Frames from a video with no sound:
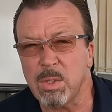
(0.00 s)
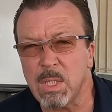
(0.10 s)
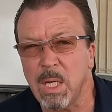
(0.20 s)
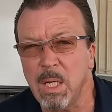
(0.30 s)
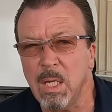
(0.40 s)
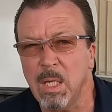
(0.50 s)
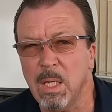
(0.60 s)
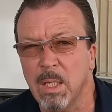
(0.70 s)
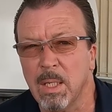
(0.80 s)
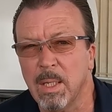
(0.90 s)
you said?
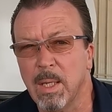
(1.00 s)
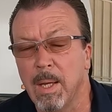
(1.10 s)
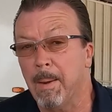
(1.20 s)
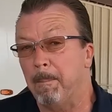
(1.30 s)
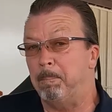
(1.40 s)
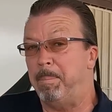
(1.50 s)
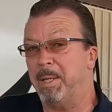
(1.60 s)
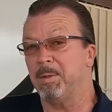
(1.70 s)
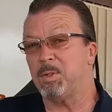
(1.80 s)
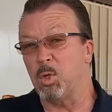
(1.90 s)

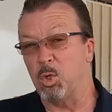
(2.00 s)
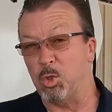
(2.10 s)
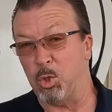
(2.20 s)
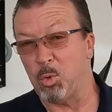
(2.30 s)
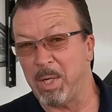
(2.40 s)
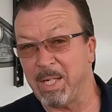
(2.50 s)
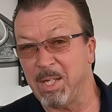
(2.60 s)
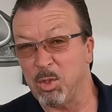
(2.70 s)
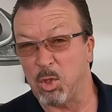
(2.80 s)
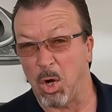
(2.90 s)
Built
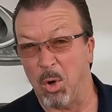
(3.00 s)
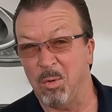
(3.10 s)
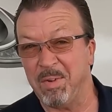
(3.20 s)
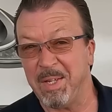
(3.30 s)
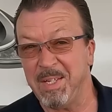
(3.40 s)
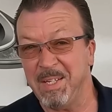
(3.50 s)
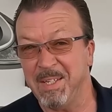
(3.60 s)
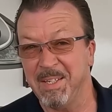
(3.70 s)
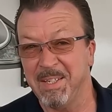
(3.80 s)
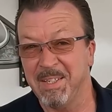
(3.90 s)
during COVID?
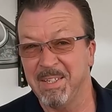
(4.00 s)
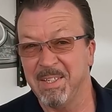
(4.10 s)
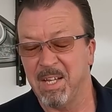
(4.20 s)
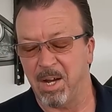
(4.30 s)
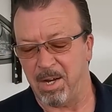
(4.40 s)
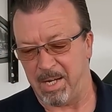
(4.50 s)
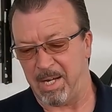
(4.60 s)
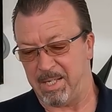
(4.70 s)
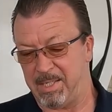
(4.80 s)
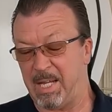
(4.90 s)
Oh
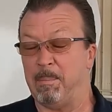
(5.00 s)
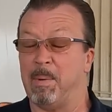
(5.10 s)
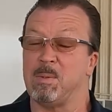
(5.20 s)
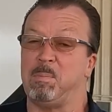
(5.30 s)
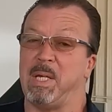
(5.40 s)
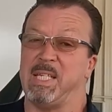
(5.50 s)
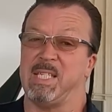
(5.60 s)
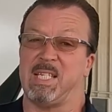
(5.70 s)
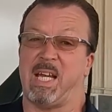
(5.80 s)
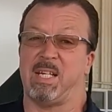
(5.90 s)
yeah, that must be a
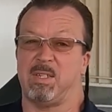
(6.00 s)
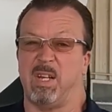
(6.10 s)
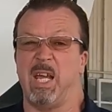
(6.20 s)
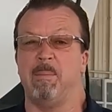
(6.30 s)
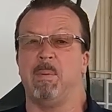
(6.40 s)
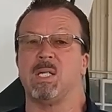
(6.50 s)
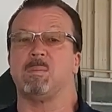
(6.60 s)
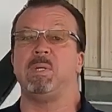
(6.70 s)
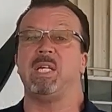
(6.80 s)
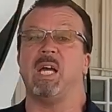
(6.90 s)
disaster. It
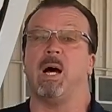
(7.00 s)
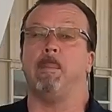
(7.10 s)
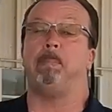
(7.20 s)
must be a